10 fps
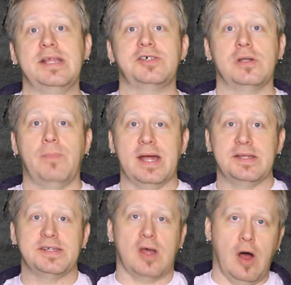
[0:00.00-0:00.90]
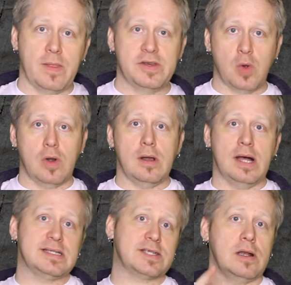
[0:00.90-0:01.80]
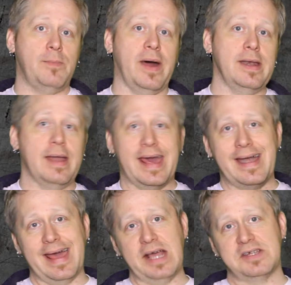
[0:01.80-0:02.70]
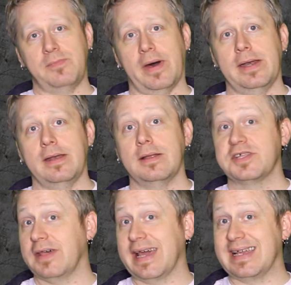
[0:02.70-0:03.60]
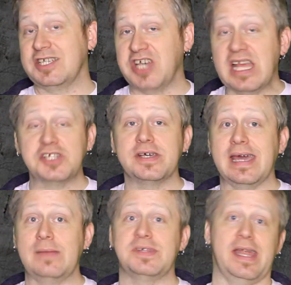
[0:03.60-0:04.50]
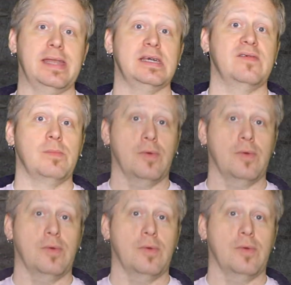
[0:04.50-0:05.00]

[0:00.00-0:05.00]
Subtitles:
insert buttons on the door, a start button and an exit button so that I can change the games at any given